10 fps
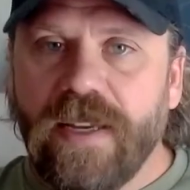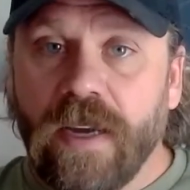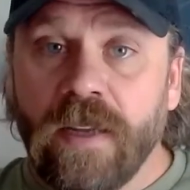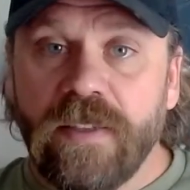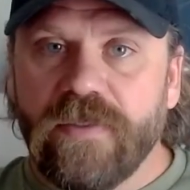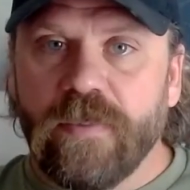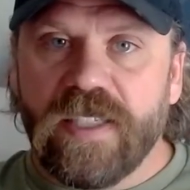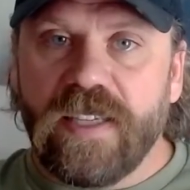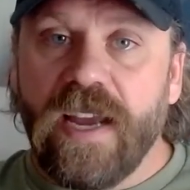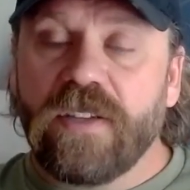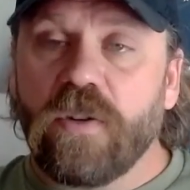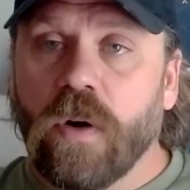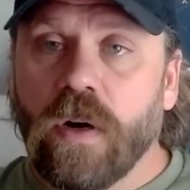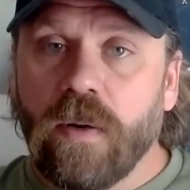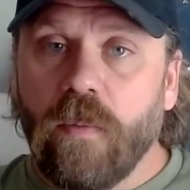made tons of mistakes,
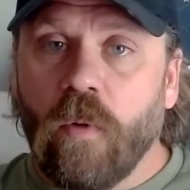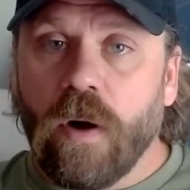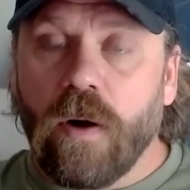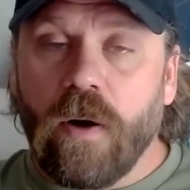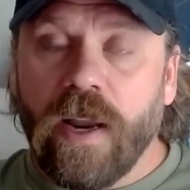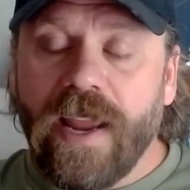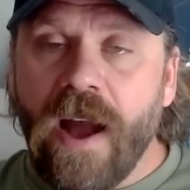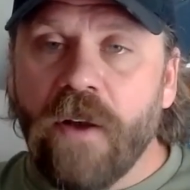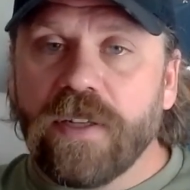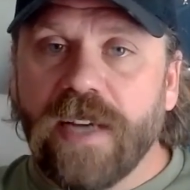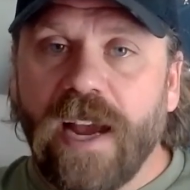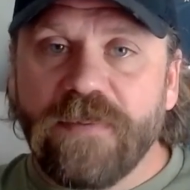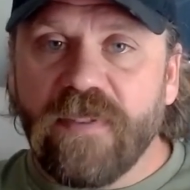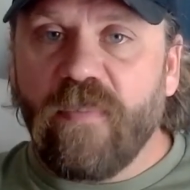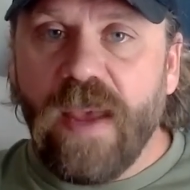or encountered
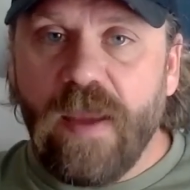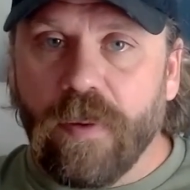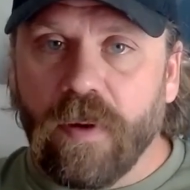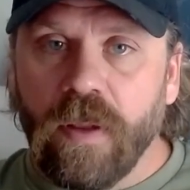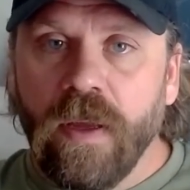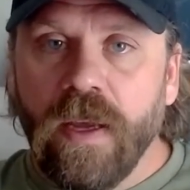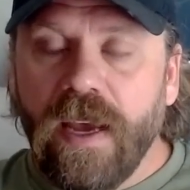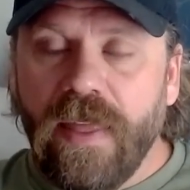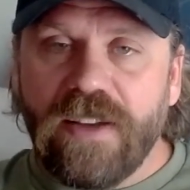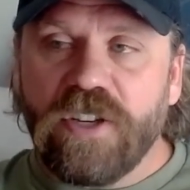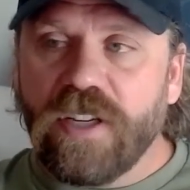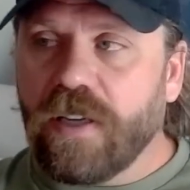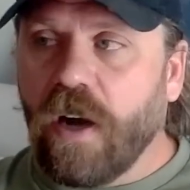types of people, and that shit's